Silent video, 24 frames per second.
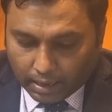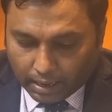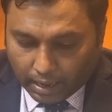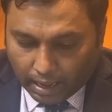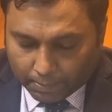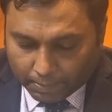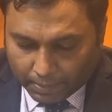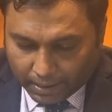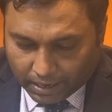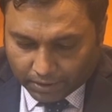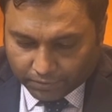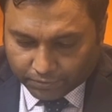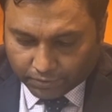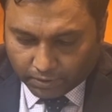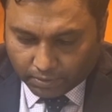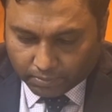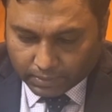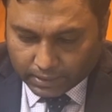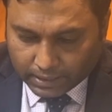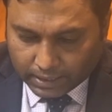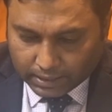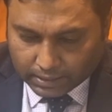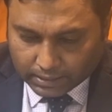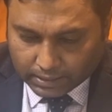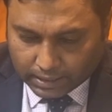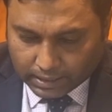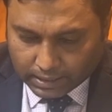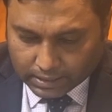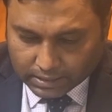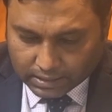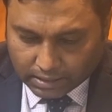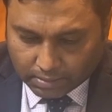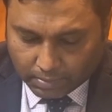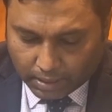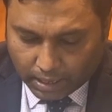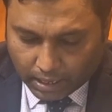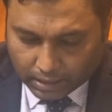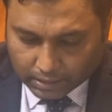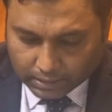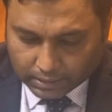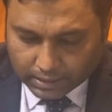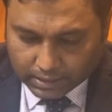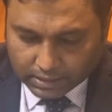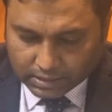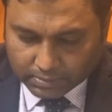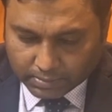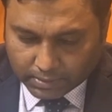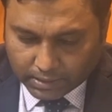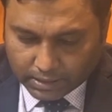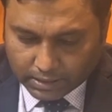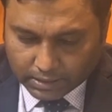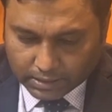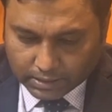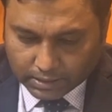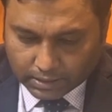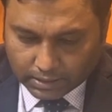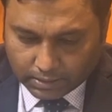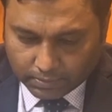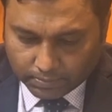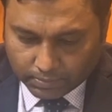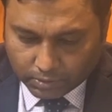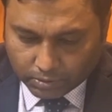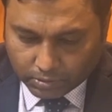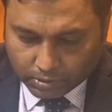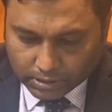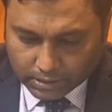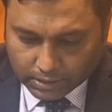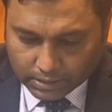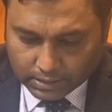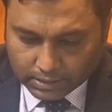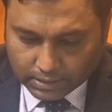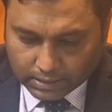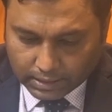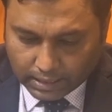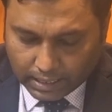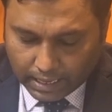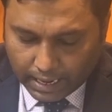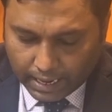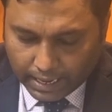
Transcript: Apart from that, there are some other expenditure which is